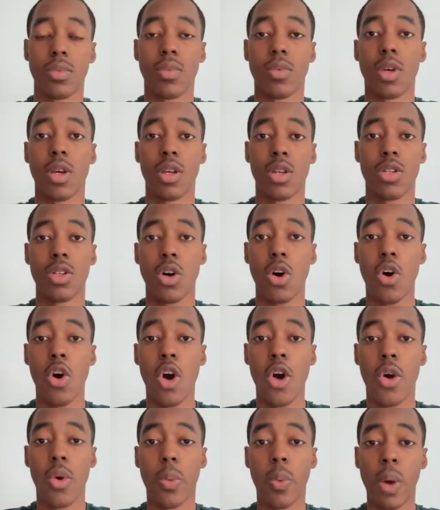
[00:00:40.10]
So
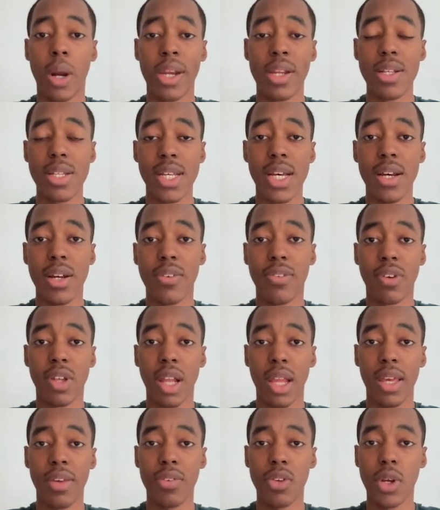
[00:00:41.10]
we're inside of
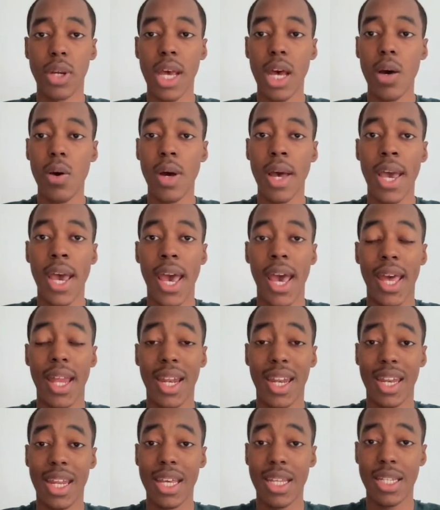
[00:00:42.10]
Klaviyo now, and
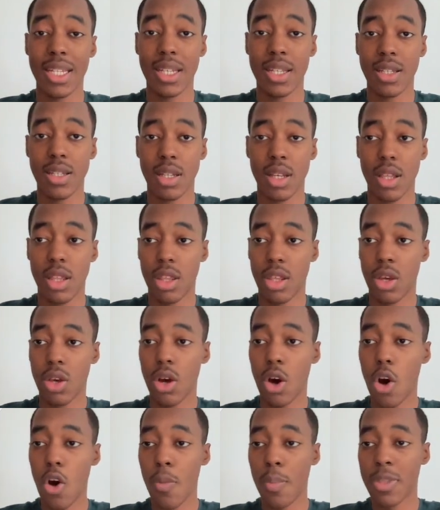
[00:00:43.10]
this is the
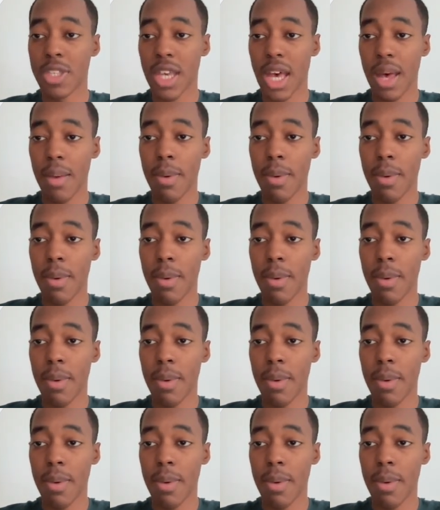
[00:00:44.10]
home tab.